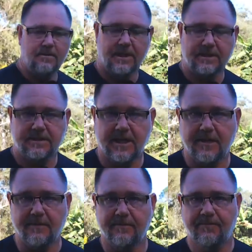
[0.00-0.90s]
but
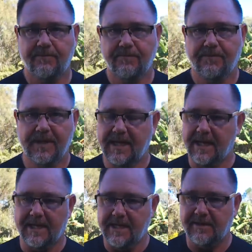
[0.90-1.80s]

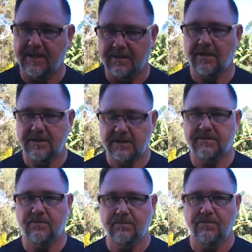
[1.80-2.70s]
yeah, I just
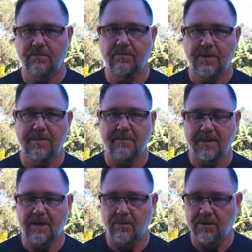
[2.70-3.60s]
remember
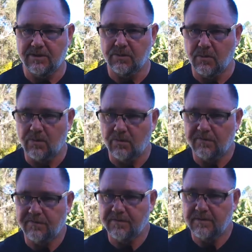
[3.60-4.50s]
they were a
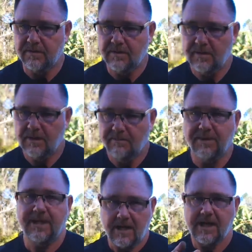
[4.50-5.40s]
dwarf,
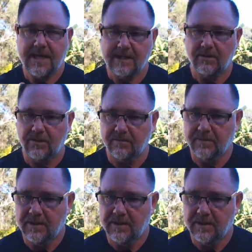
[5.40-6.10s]
but they're heirloom.